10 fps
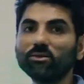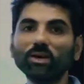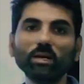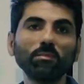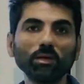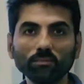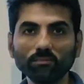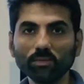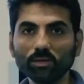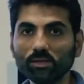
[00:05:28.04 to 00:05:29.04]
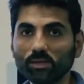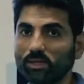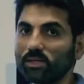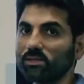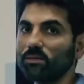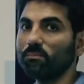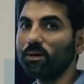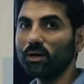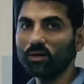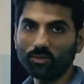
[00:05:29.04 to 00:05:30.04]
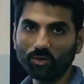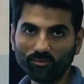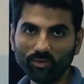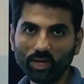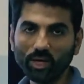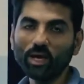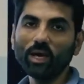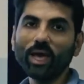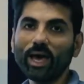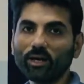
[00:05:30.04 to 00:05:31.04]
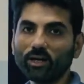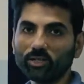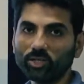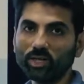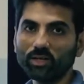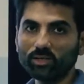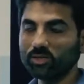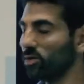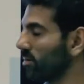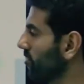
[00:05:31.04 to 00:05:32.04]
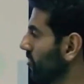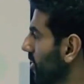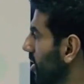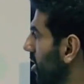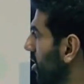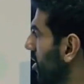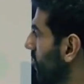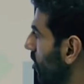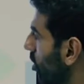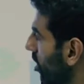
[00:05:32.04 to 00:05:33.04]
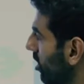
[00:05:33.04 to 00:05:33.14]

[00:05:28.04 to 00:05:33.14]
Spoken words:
treadmill since the birth of the air conditioning industry. If you all